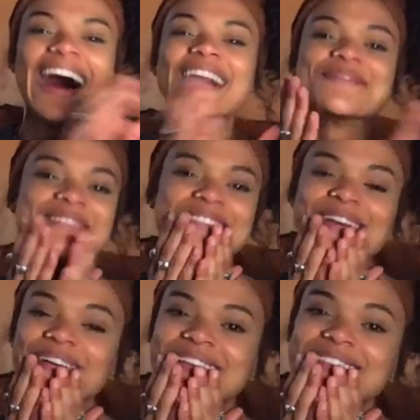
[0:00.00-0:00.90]
I'm
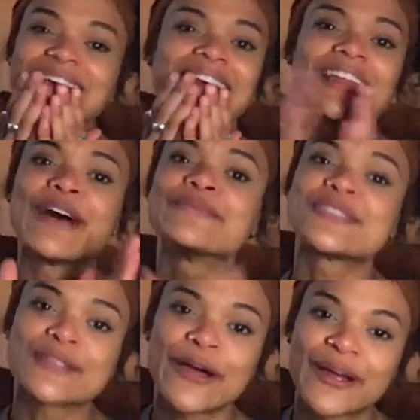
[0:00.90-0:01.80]
so excited. I'm
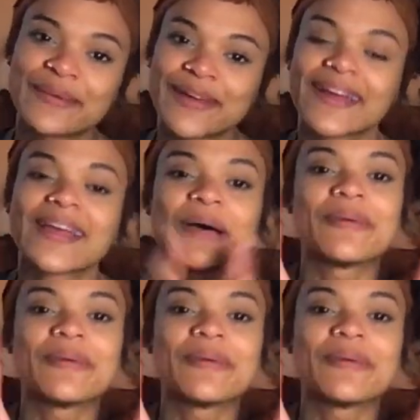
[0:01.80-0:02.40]
sorry, America,